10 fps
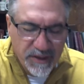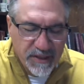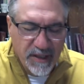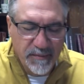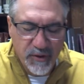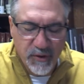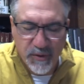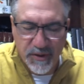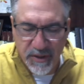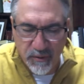He's come to
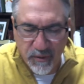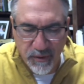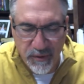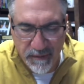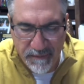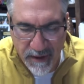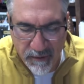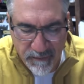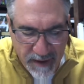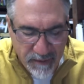her, he's told her, You have
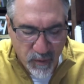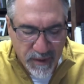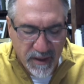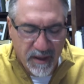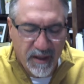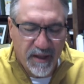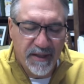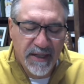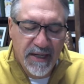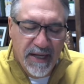found favor with
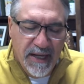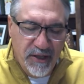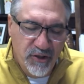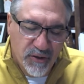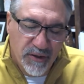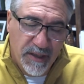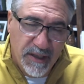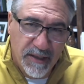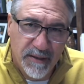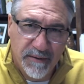God, and you're going to
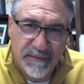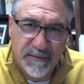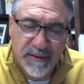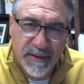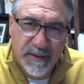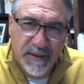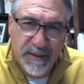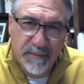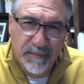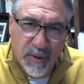give
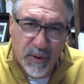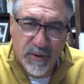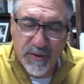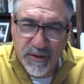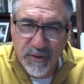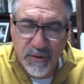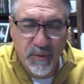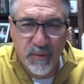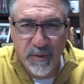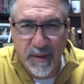birth
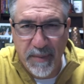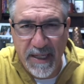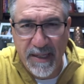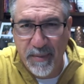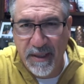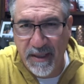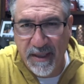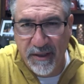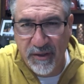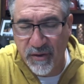to a baby,
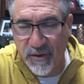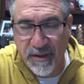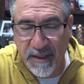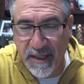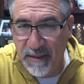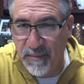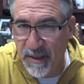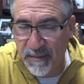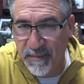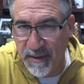and you're going to name
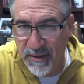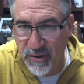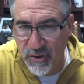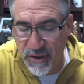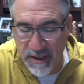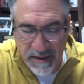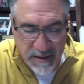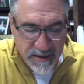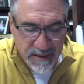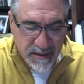him
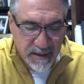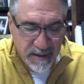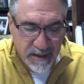Jesus.